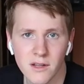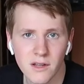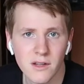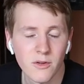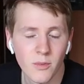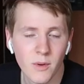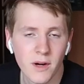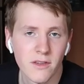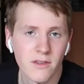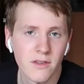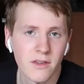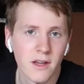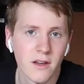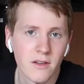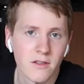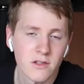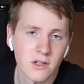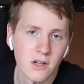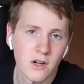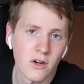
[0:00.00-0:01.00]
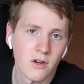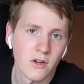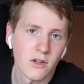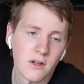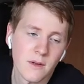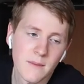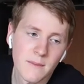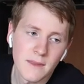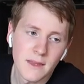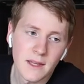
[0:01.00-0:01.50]
It's Wednesday.
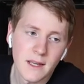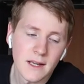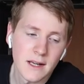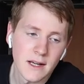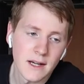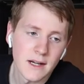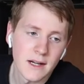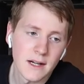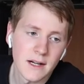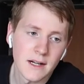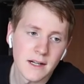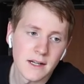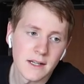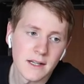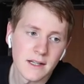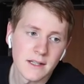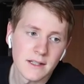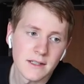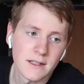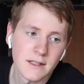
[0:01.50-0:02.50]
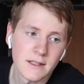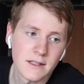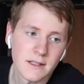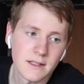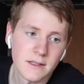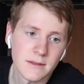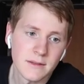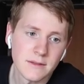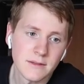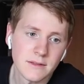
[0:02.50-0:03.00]
So,
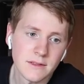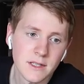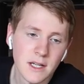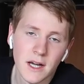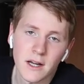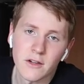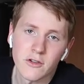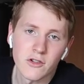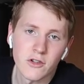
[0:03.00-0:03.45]
yeah,